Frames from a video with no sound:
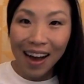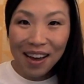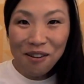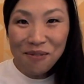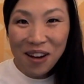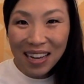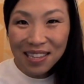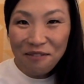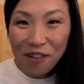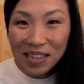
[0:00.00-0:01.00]
I hope you guys
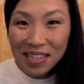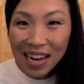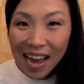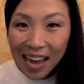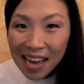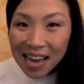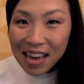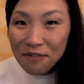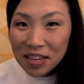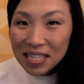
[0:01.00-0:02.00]
had fun today.
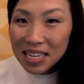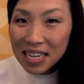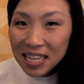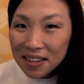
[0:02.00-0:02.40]
If you did,